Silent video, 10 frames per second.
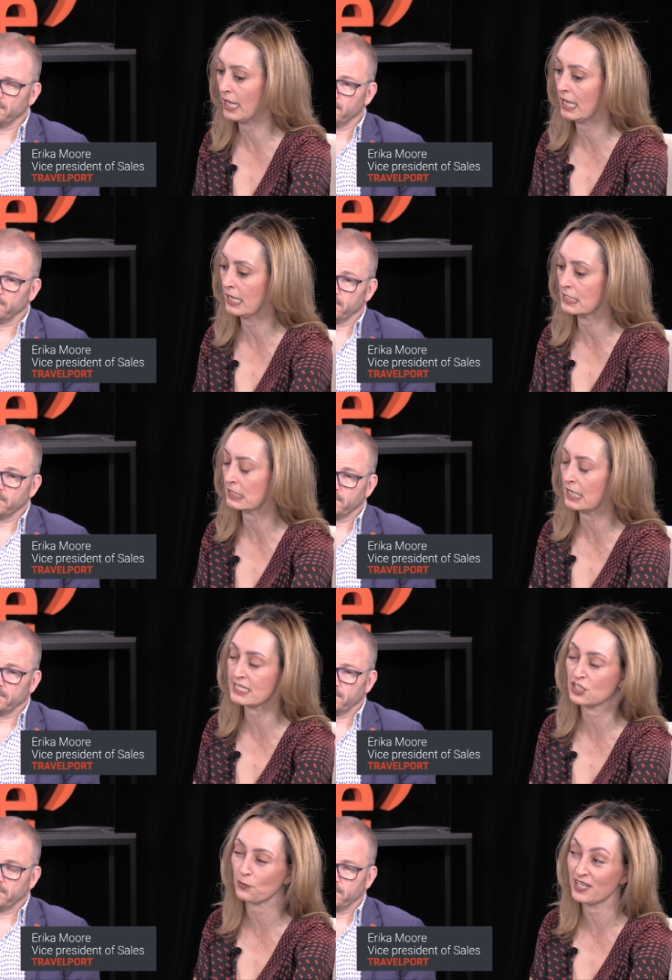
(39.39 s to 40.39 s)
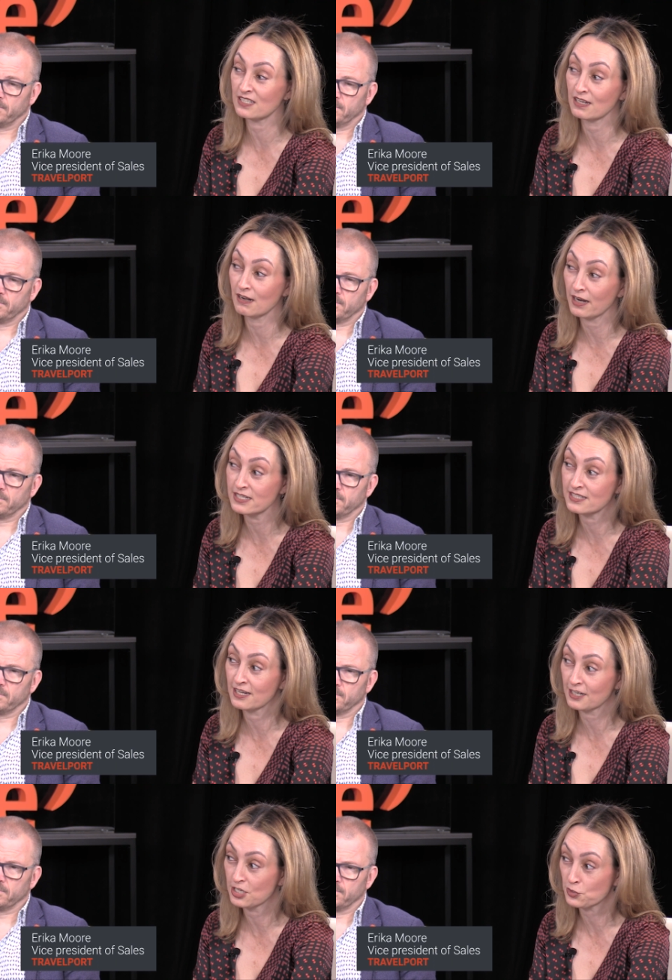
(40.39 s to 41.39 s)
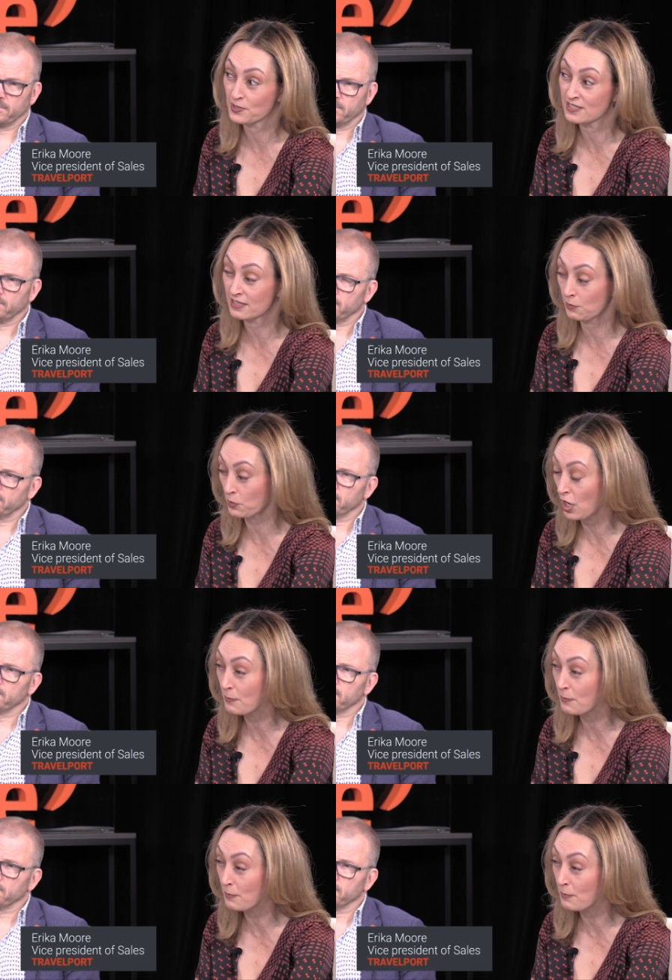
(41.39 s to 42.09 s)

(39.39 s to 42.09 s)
And last year we had done 19 countries and we're